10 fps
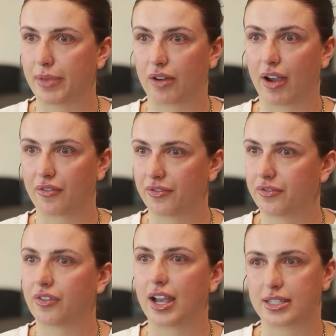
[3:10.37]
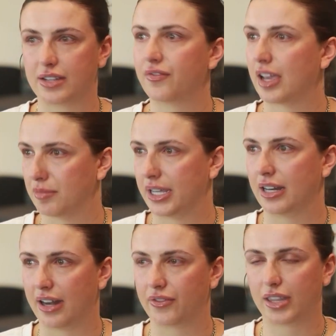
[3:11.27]
being around friends and
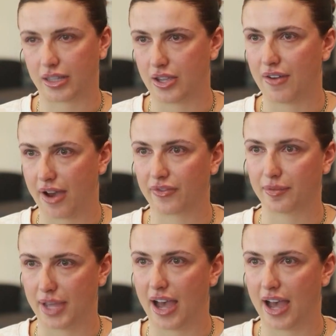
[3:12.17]
family and everything that you have from